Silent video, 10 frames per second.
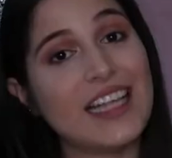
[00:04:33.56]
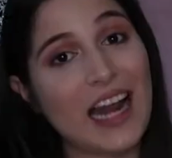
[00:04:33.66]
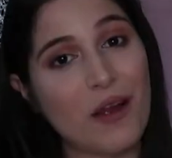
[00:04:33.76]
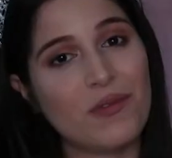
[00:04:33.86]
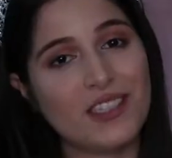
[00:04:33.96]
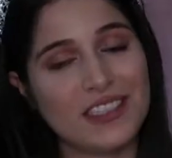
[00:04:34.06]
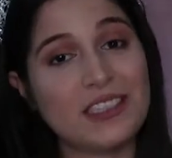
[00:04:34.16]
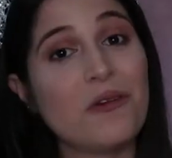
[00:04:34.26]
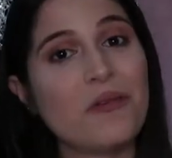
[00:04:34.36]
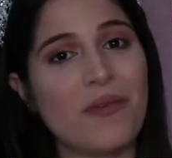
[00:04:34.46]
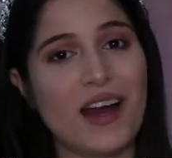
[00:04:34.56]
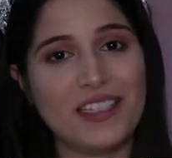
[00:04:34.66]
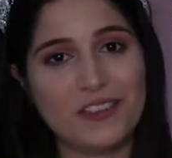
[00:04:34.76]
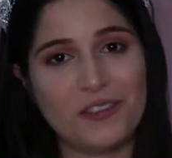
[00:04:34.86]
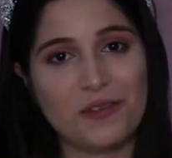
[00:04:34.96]
that I wanted on
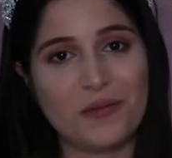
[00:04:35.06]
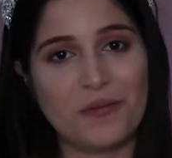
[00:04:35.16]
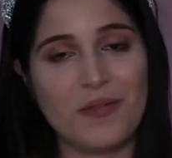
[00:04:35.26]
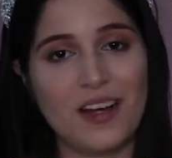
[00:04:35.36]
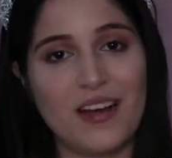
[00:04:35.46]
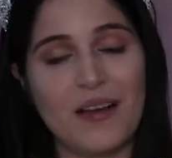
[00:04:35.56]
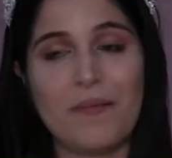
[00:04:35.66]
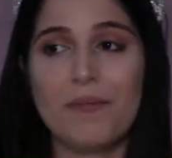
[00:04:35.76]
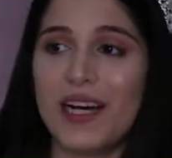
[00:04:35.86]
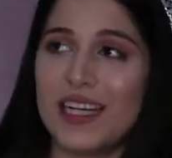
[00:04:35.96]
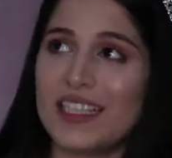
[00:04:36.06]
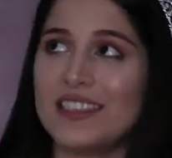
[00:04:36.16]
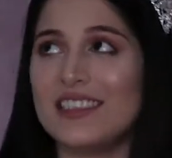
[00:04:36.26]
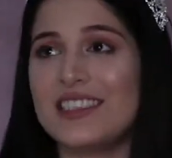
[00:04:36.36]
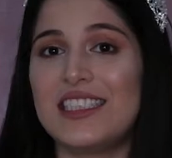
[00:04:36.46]
mine too. But
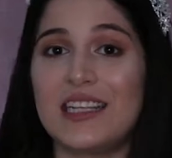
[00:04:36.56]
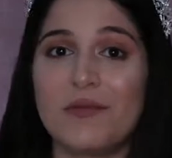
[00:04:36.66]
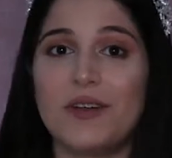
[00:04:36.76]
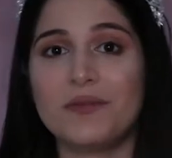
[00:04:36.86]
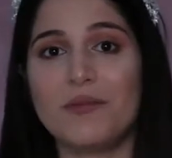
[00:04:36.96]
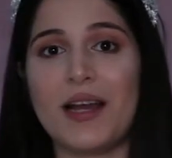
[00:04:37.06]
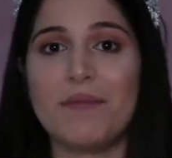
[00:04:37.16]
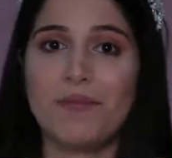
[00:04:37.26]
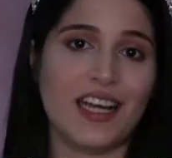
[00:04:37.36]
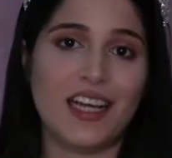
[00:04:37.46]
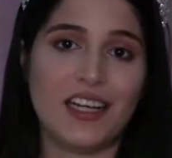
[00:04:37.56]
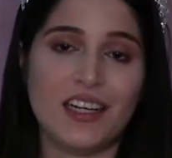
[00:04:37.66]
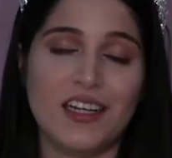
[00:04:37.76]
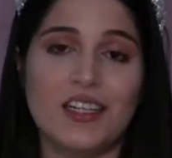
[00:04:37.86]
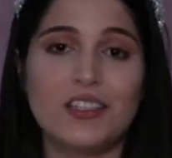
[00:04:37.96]
I just didn't want my cake
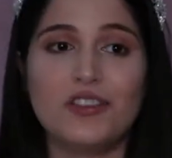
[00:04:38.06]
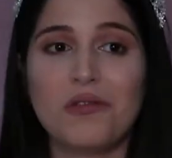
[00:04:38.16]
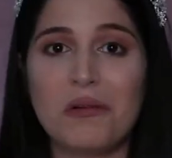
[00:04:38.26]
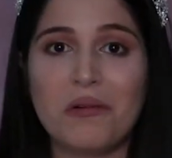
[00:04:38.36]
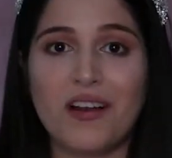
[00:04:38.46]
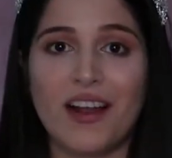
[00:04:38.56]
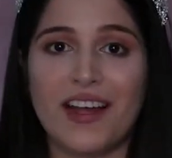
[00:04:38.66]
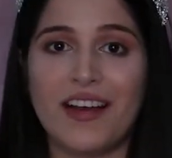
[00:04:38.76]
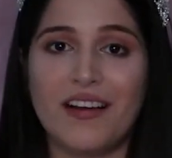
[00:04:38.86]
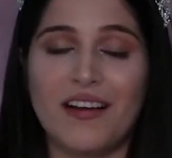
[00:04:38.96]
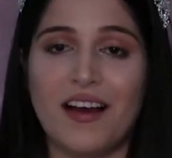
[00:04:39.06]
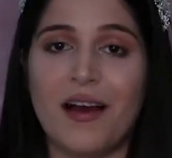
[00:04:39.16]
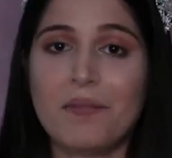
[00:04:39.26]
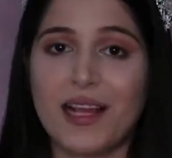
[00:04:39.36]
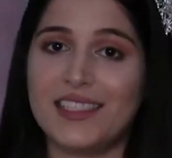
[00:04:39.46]
to look like
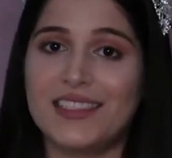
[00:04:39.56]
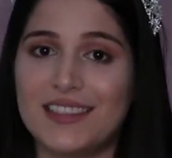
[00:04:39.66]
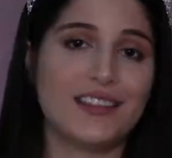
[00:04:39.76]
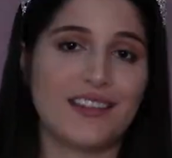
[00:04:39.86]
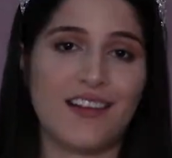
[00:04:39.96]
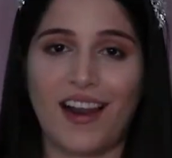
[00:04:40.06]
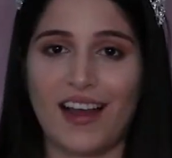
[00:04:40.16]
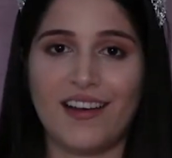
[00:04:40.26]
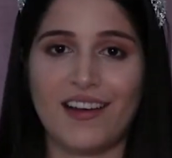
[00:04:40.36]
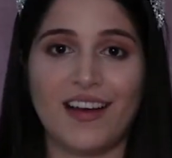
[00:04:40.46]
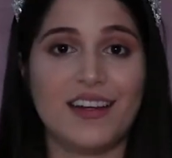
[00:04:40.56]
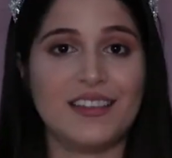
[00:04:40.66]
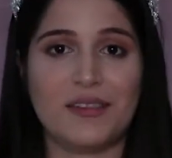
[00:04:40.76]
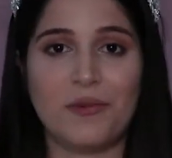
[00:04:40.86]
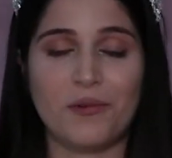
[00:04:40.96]
a place, like a
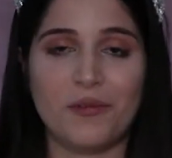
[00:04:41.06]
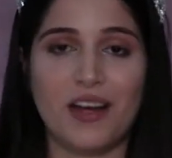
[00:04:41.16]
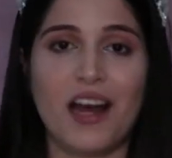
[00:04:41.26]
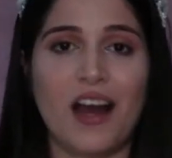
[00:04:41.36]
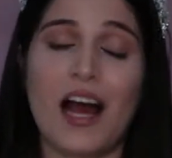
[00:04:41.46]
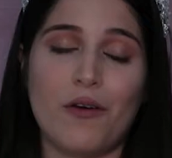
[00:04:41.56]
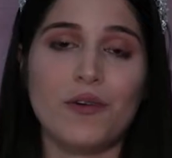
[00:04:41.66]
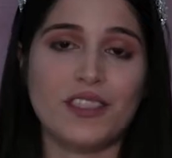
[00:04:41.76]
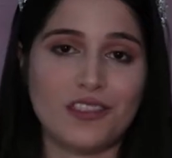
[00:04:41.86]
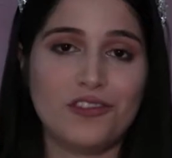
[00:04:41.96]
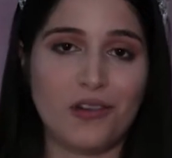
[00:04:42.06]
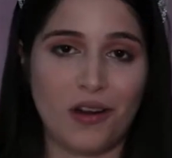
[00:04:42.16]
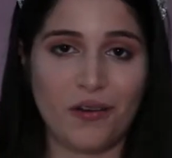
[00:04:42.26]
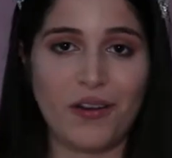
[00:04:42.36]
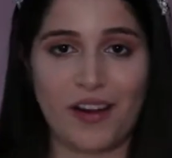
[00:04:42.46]
gazebo. I wanted to
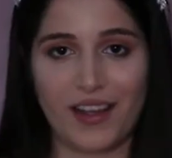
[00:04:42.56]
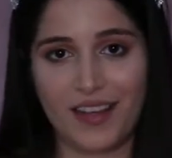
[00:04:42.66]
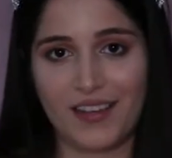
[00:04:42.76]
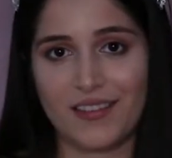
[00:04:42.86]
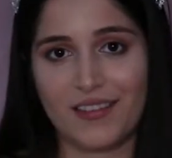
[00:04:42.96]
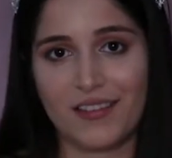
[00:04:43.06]
look like